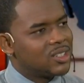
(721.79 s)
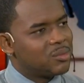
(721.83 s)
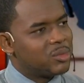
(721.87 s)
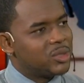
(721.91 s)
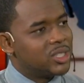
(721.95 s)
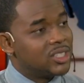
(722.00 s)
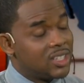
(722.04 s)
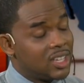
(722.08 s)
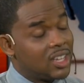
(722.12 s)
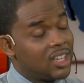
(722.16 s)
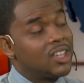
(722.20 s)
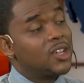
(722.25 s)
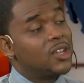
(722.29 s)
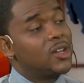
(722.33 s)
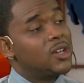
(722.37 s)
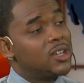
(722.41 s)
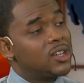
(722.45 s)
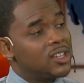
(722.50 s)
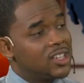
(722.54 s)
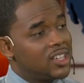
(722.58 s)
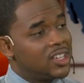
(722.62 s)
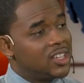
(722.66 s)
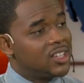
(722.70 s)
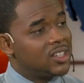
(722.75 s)

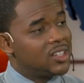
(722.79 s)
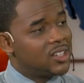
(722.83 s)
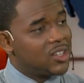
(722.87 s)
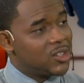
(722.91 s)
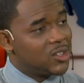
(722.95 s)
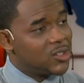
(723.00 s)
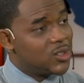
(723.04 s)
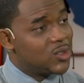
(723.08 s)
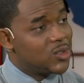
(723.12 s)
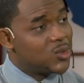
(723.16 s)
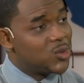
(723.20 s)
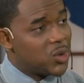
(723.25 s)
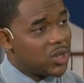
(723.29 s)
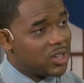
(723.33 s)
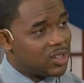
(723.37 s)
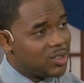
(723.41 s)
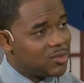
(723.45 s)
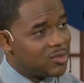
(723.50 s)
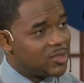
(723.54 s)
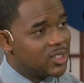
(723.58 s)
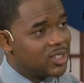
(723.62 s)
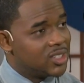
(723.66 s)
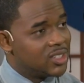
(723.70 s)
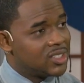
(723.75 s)
particularly in the
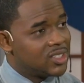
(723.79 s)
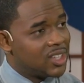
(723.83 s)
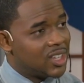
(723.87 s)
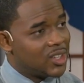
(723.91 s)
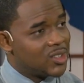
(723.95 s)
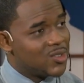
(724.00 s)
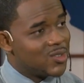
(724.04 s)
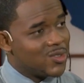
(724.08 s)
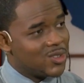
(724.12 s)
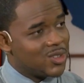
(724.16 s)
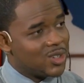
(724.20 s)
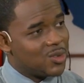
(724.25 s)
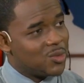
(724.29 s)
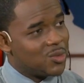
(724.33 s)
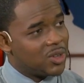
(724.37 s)
21st century.